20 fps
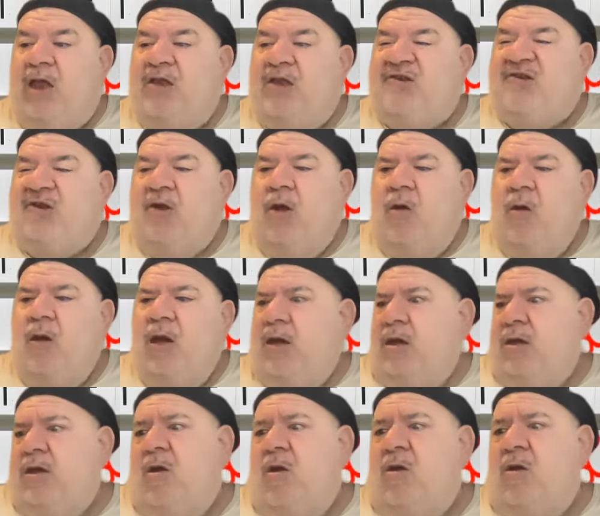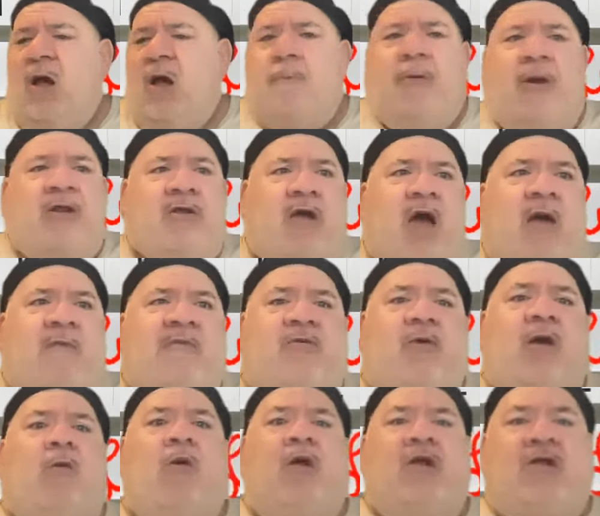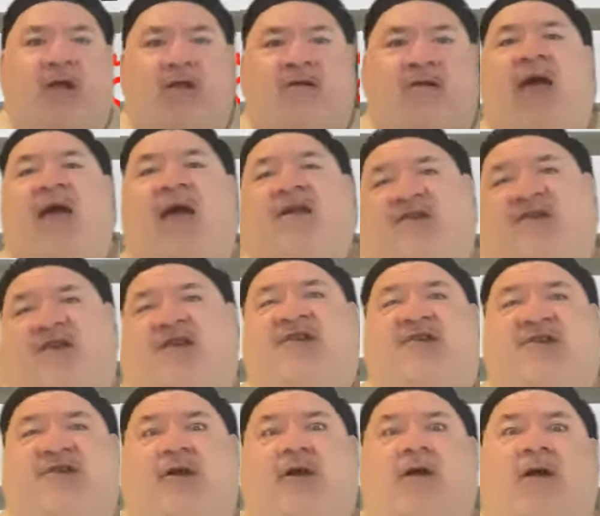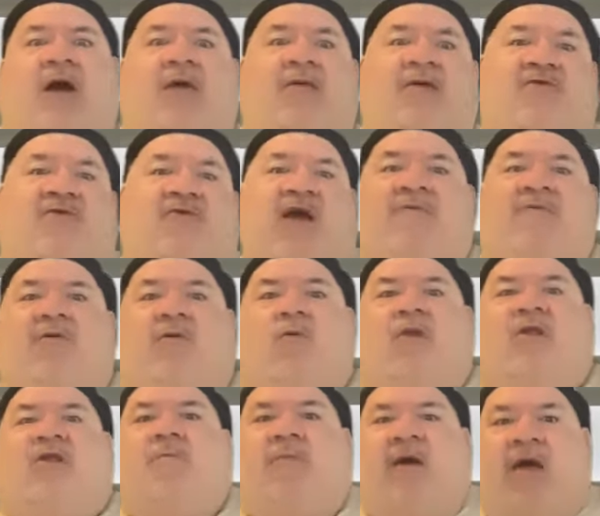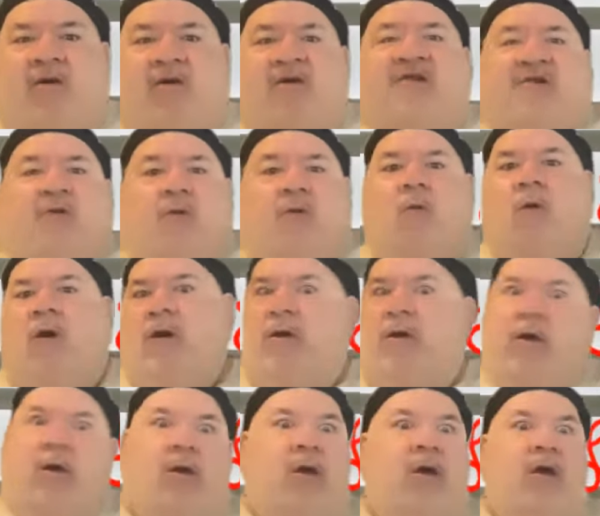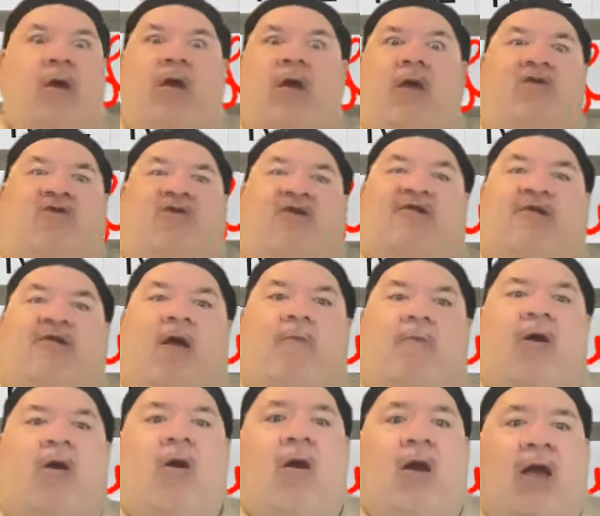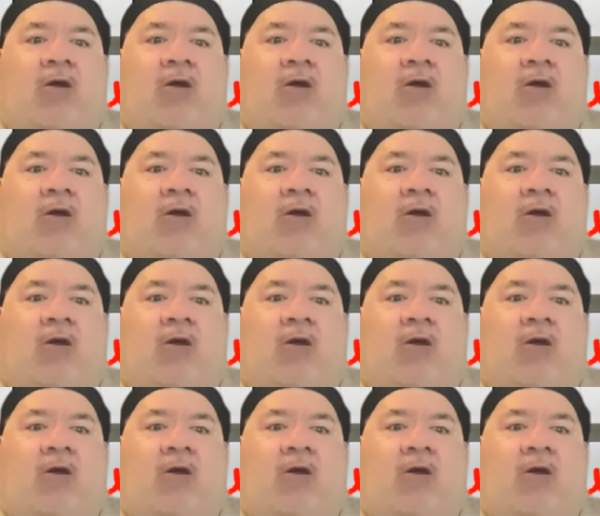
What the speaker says: so, a couple of times when I went to Texas, I either traveled with the Mariners or went just on my own.